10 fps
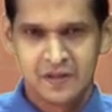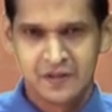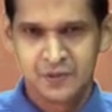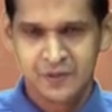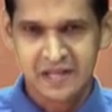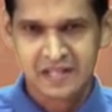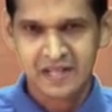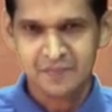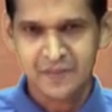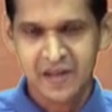You can
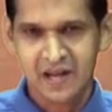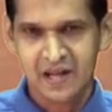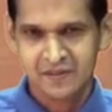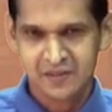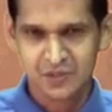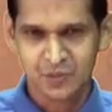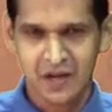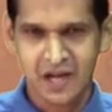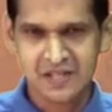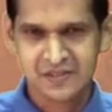compare your
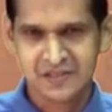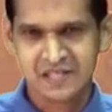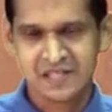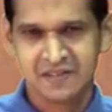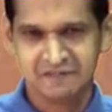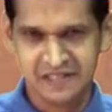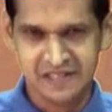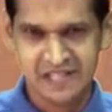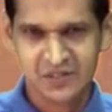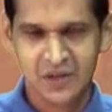answers with
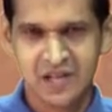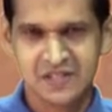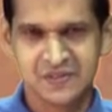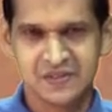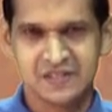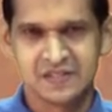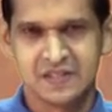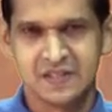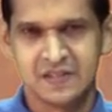these answers.